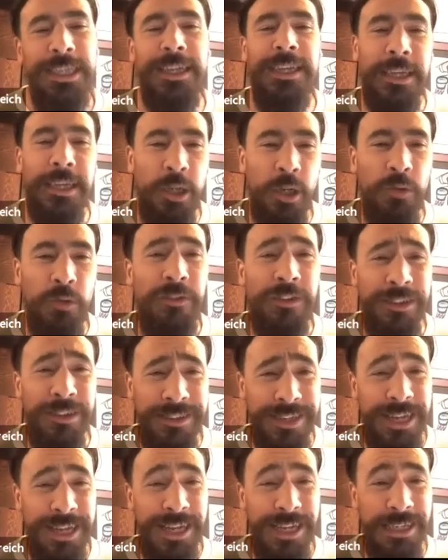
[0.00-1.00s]
let that go for
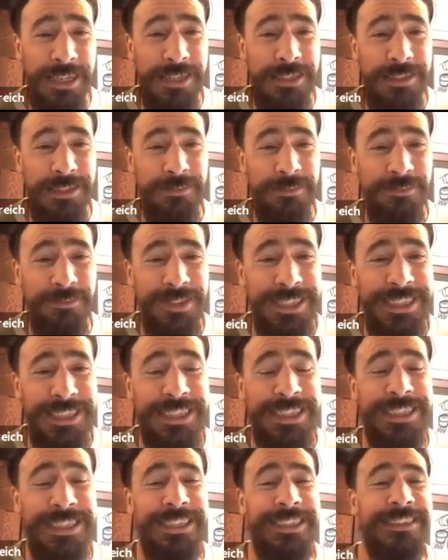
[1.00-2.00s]
today,
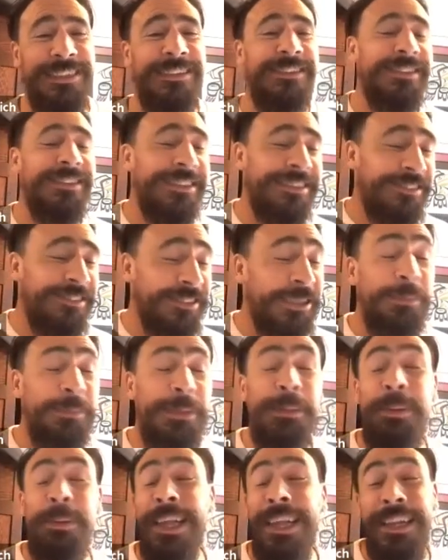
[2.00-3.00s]
because there's going
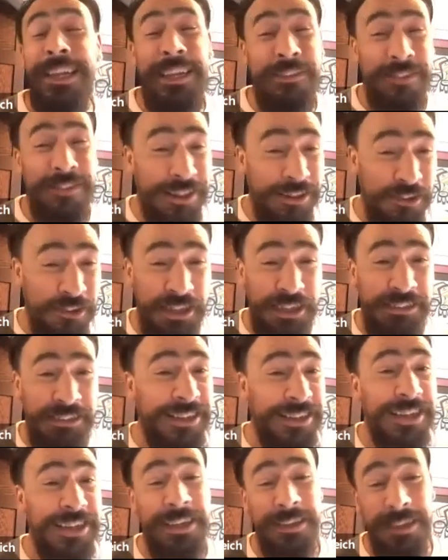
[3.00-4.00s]
to be plenty of other
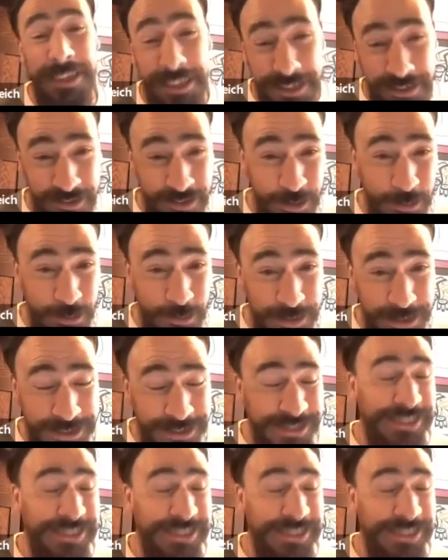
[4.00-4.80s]
things that I'm going to do